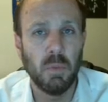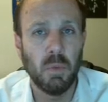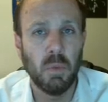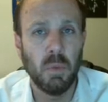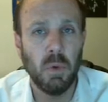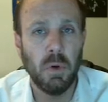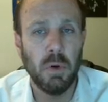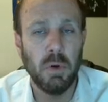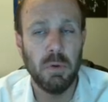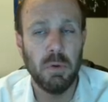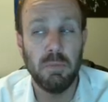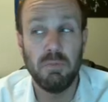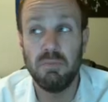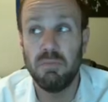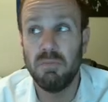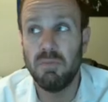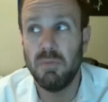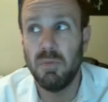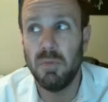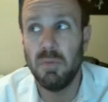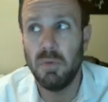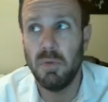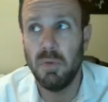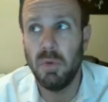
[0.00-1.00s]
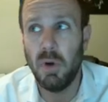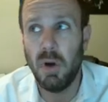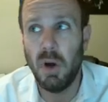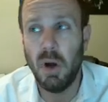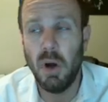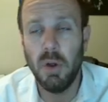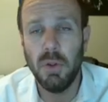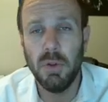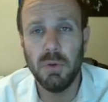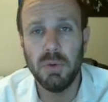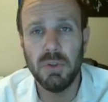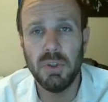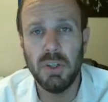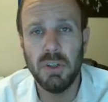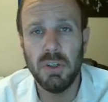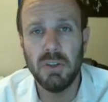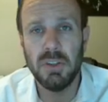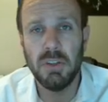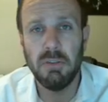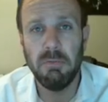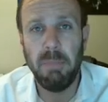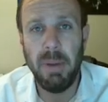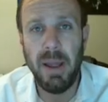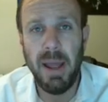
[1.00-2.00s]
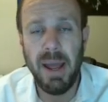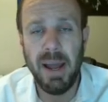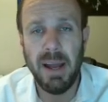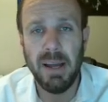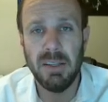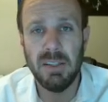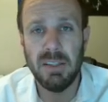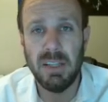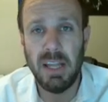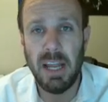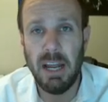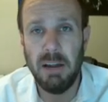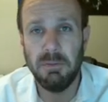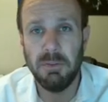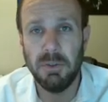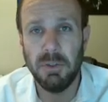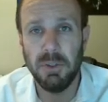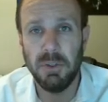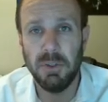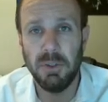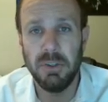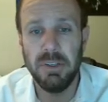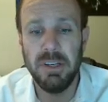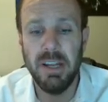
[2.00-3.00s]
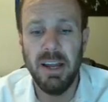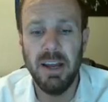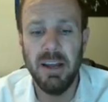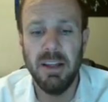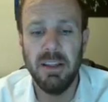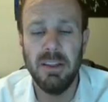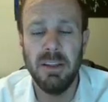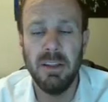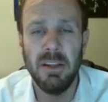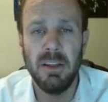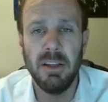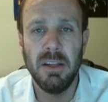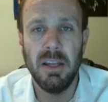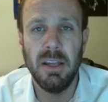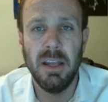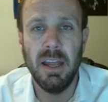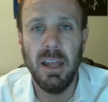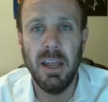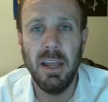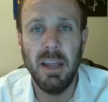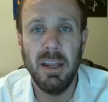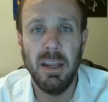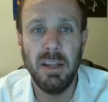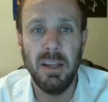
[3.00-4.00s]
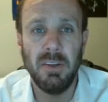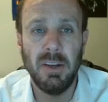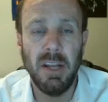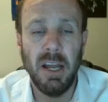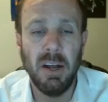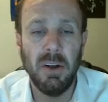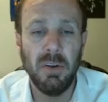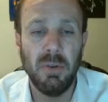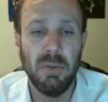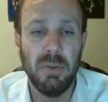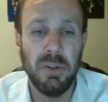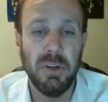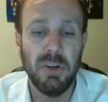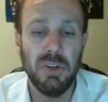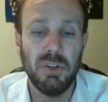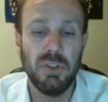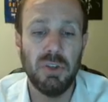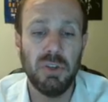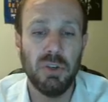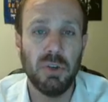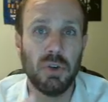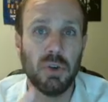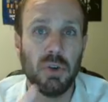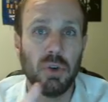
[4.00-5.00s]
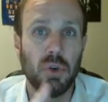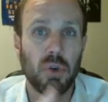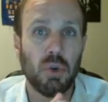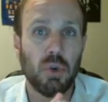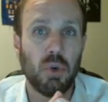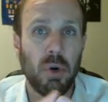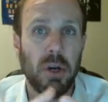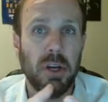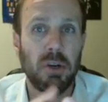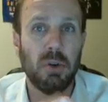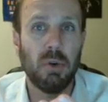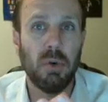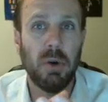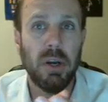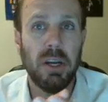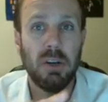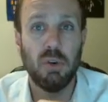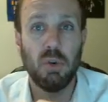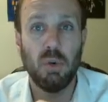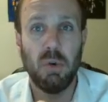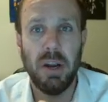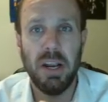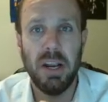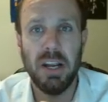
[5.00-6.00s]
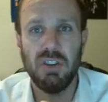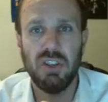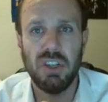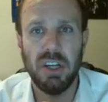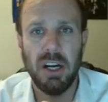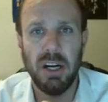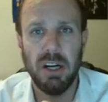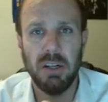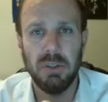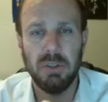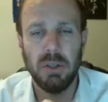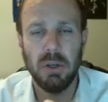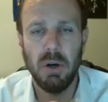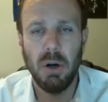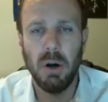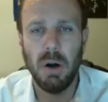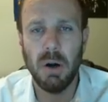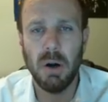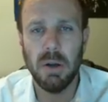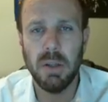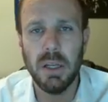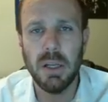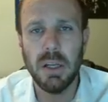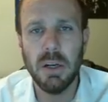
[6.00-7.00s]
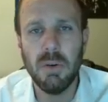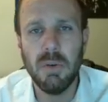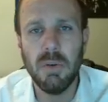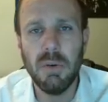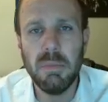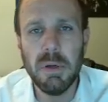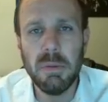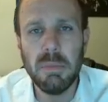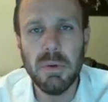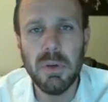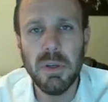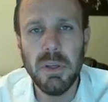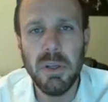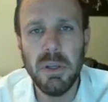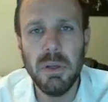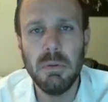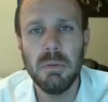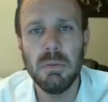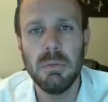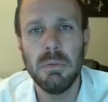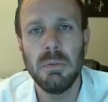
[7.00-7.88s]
Where all those years have passed after your death, and now there's your great-great-grandchild. Are they going to remember you?